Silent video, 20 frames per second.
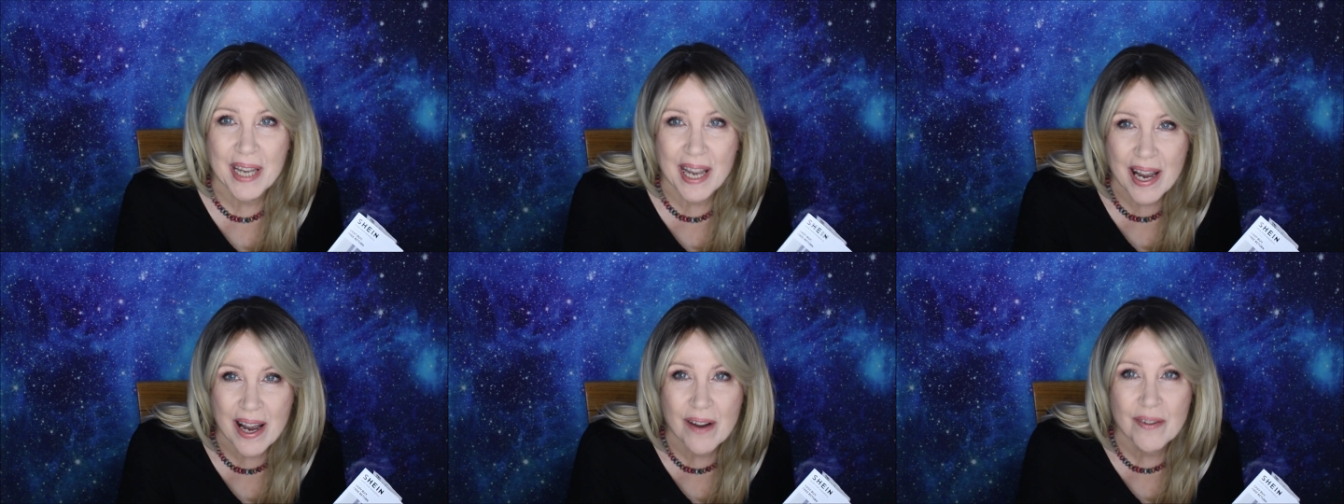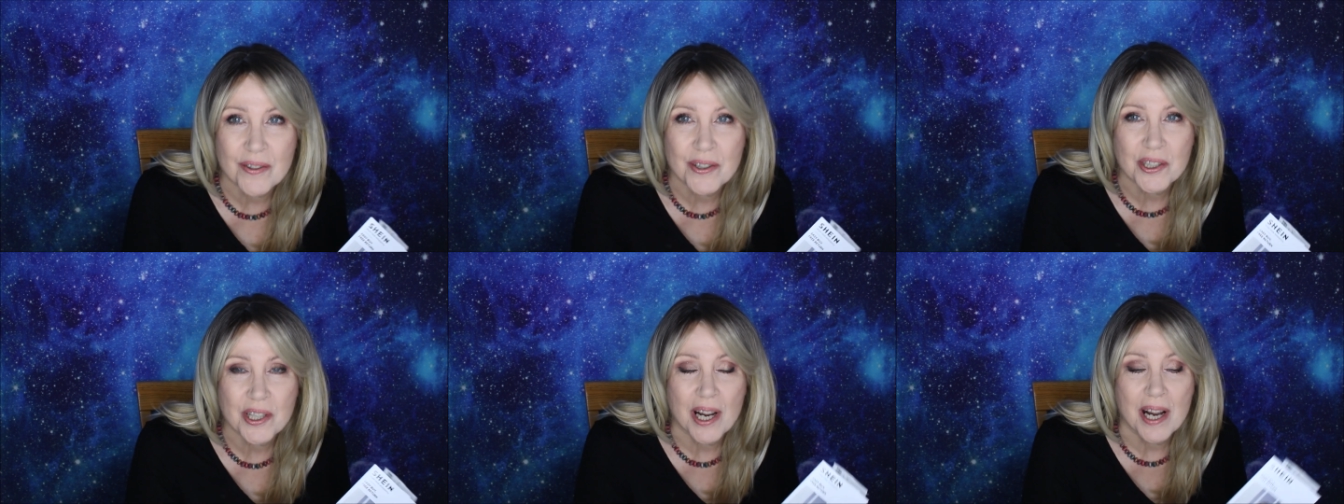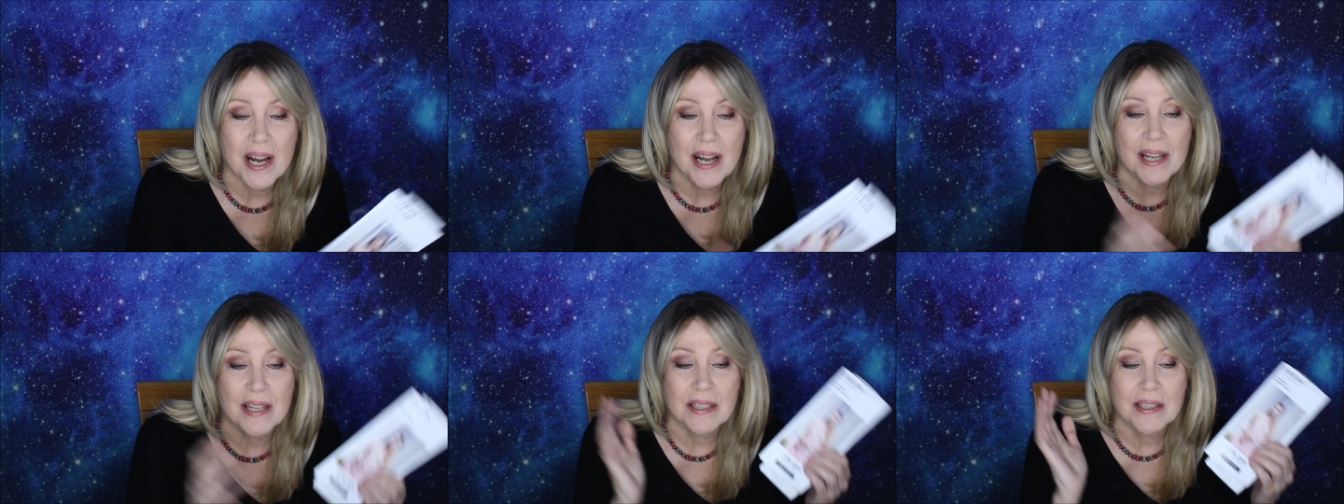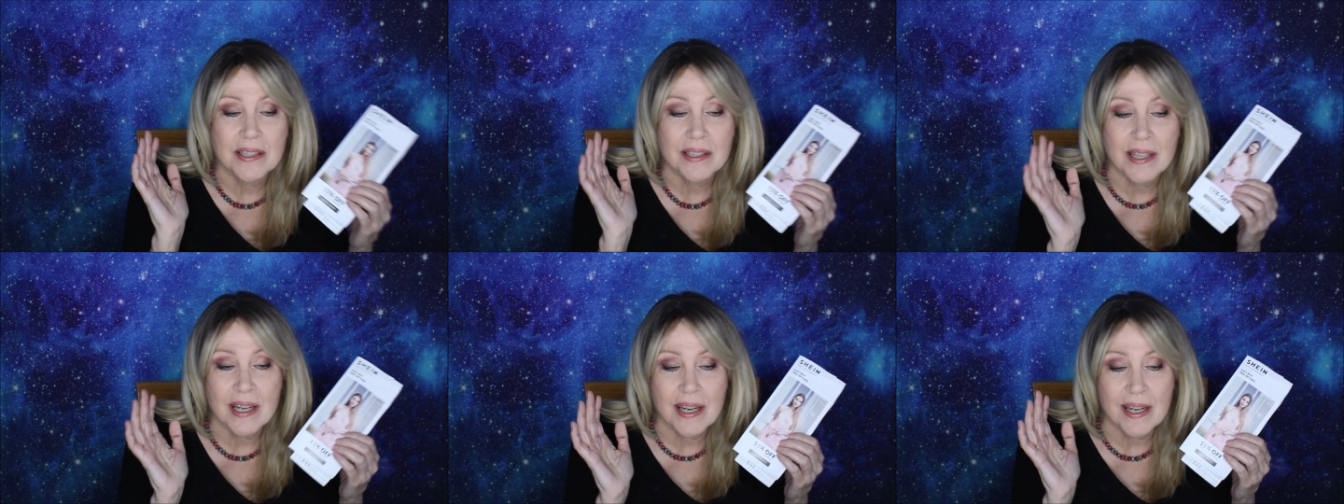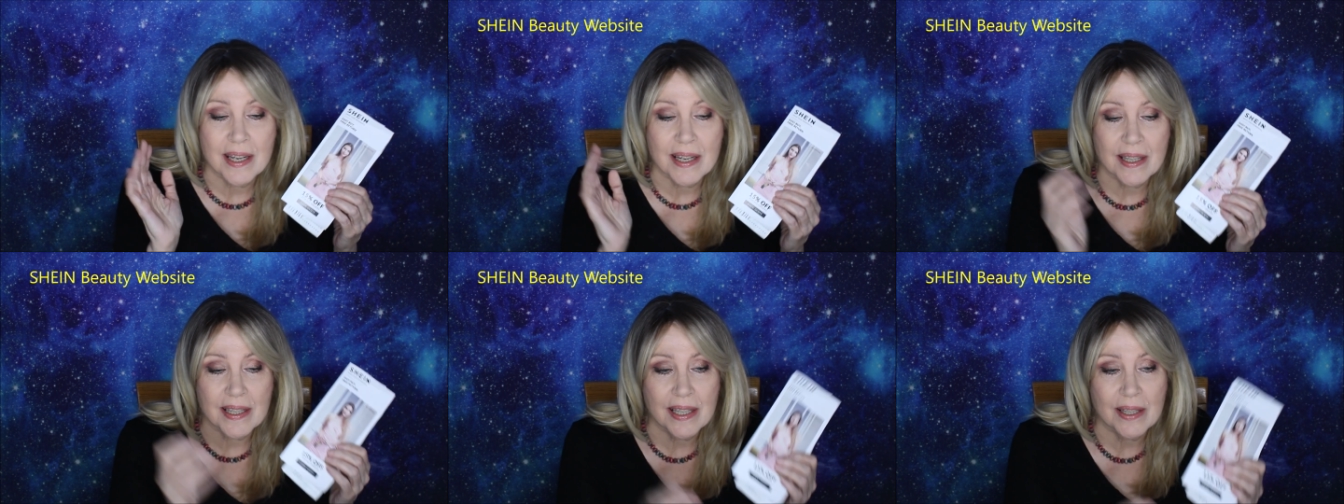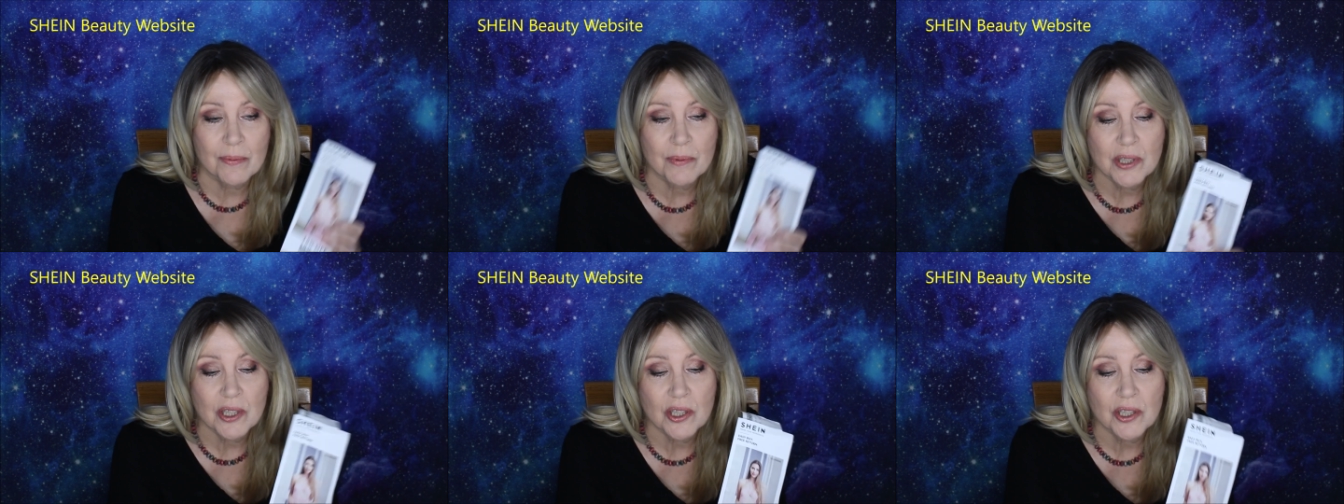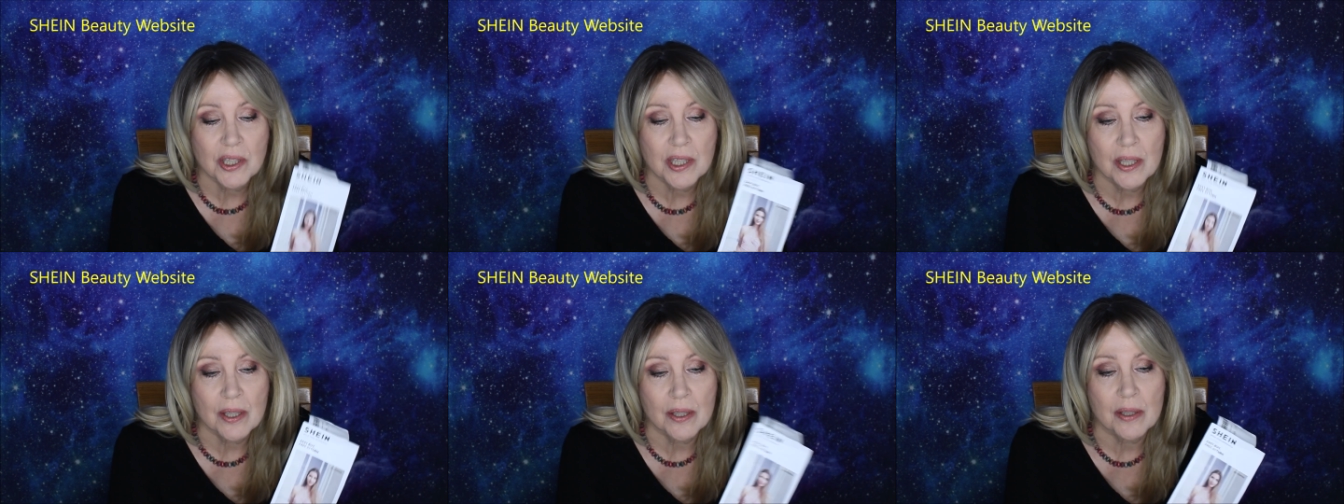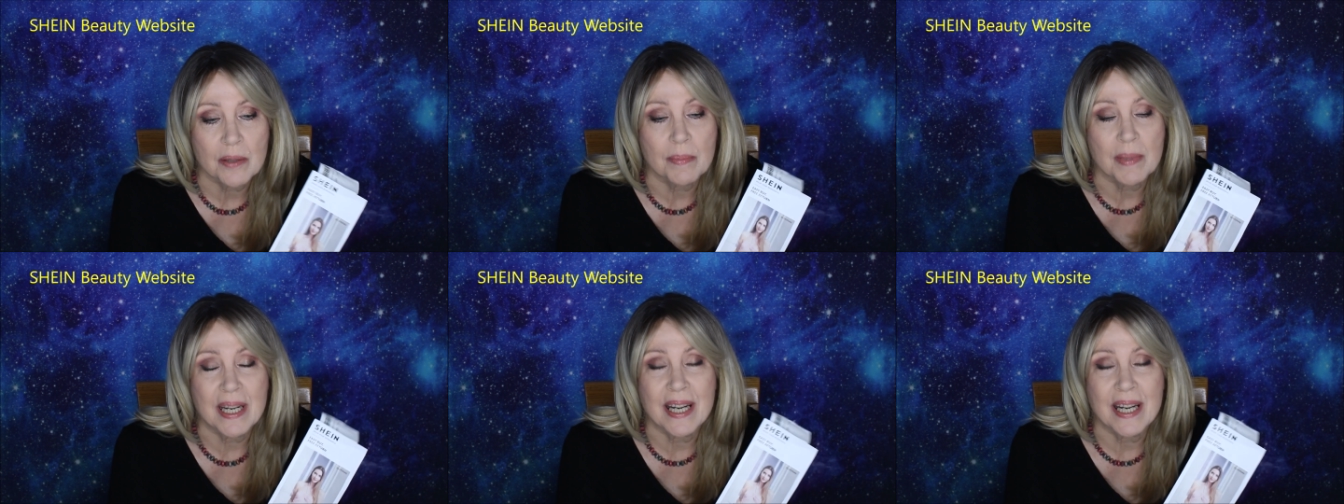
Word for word: advertised and it was just killing me.